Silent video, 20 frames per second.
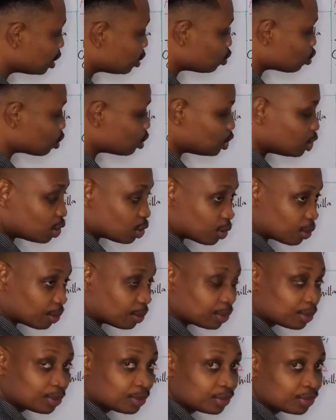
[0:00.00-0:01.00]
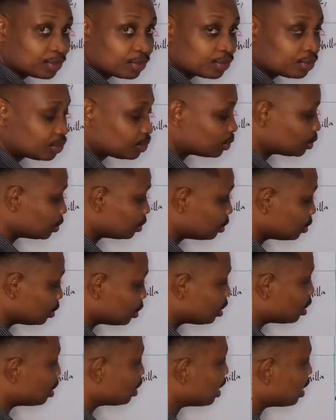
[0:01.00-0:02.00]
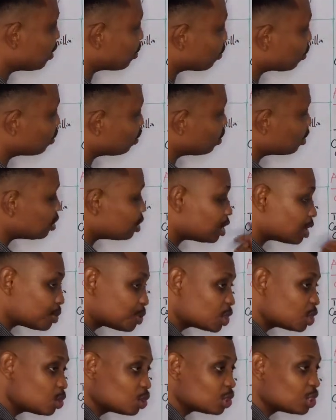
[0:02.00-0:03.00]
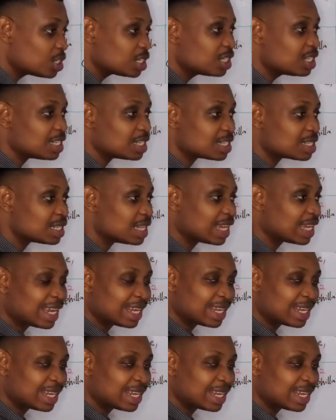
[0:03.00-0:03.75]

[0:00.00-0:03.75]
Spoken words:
the duodenum. Now, trypsinogen is the